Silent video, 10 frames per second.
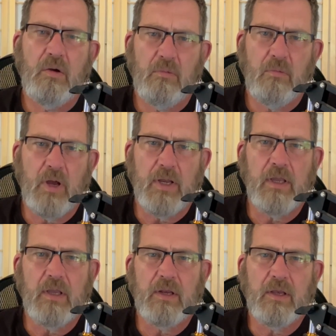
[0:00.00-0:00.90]
well
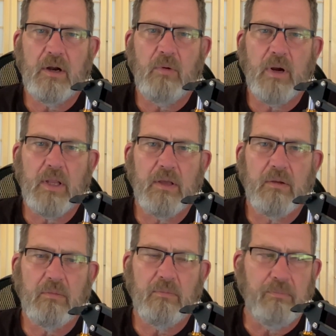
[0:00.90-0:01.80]
you, you know one of
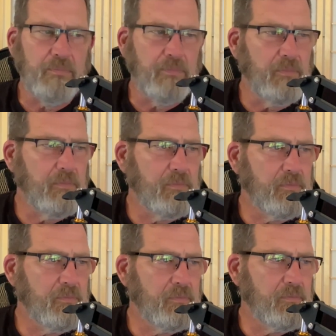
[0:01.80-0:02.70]
the
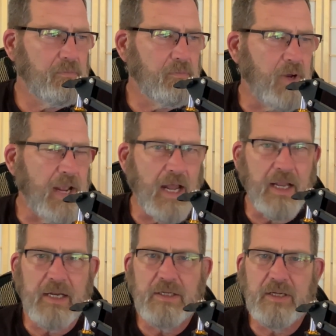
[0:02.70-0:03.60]

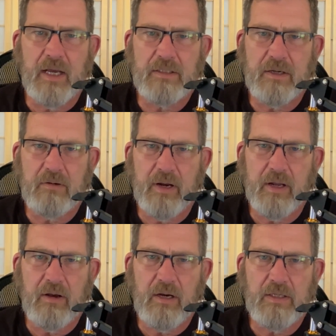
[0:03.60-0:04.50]
reality checks on credit
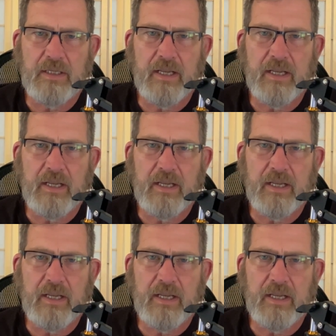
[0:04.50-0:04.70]
cards that